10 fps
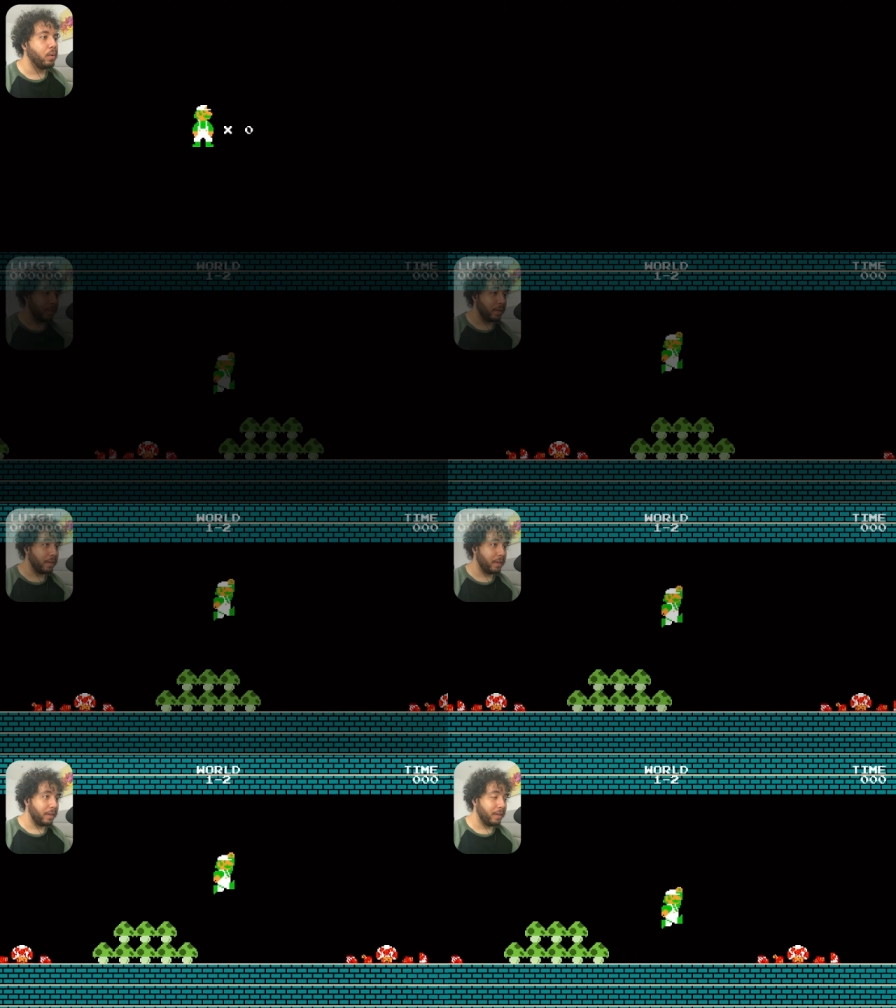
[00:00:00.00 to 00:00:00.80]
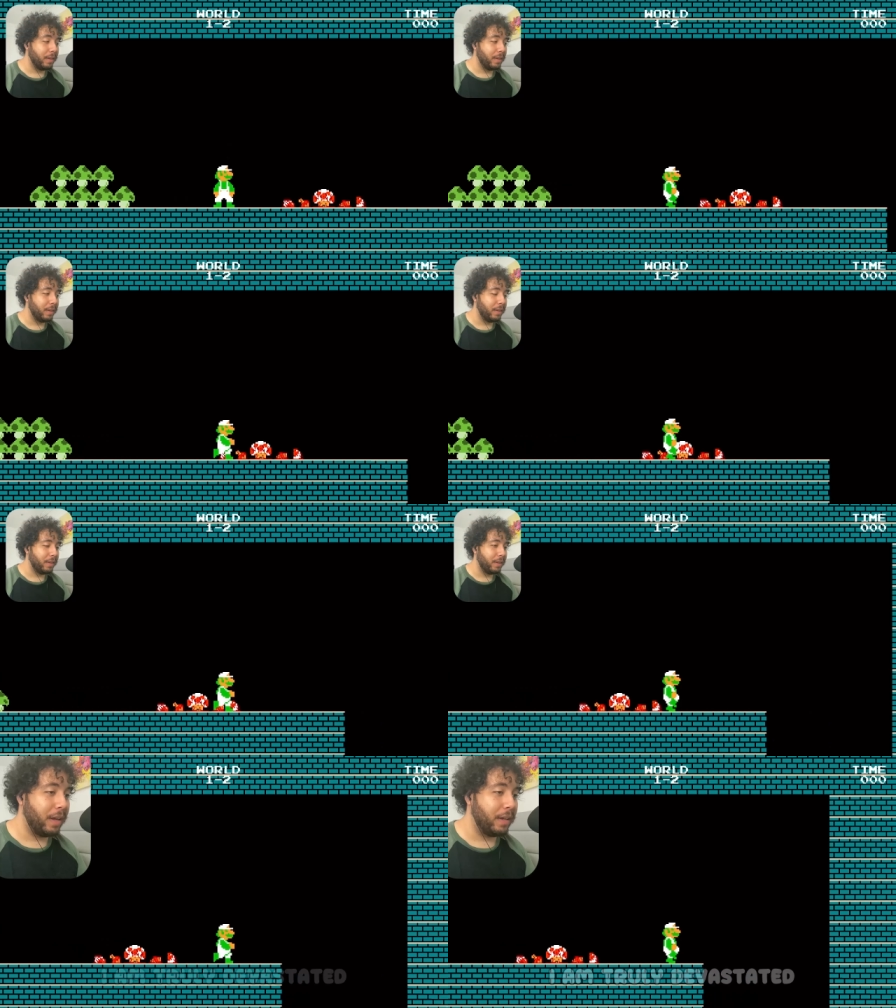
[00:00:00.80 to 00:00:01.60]
Oh.
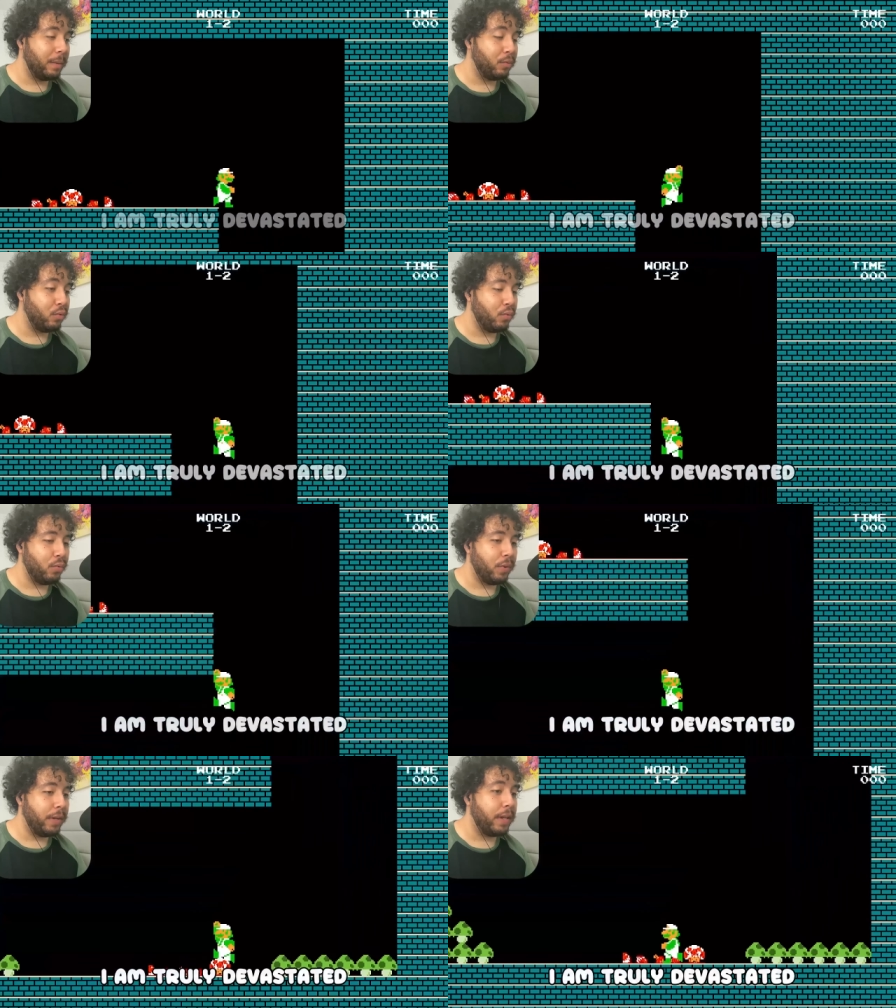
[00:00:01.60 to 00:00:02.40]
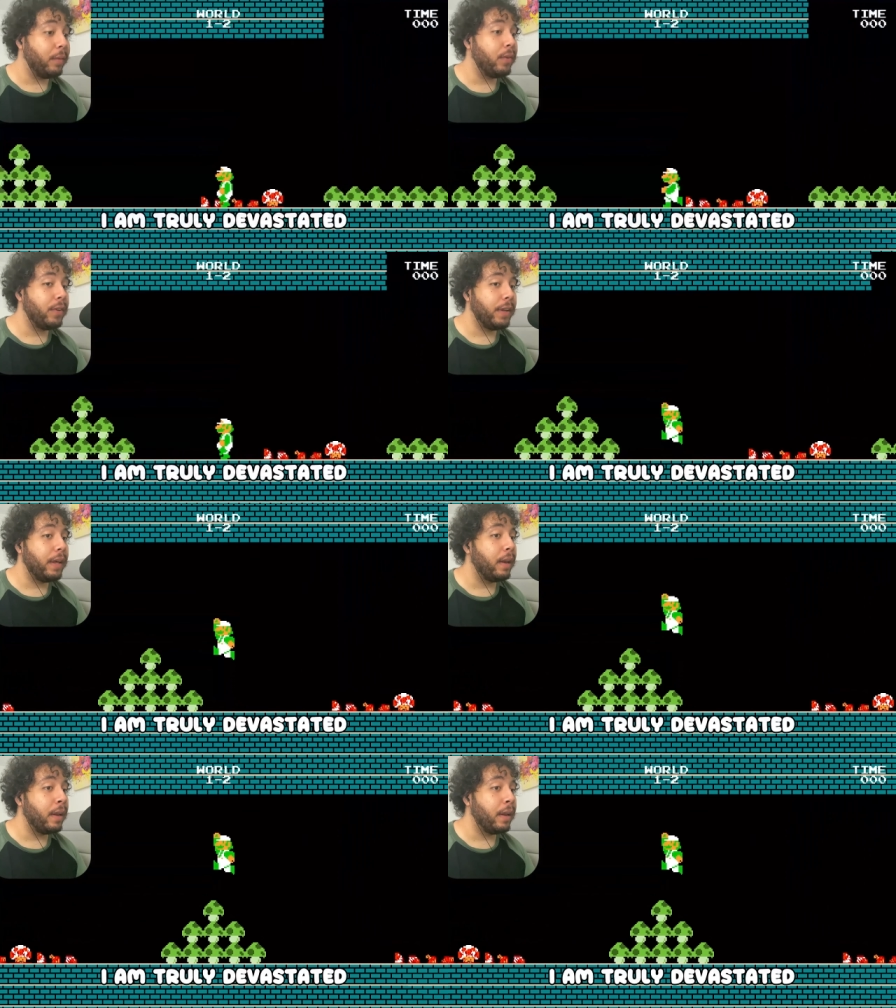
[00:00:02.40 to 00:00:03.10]
I am truly devastated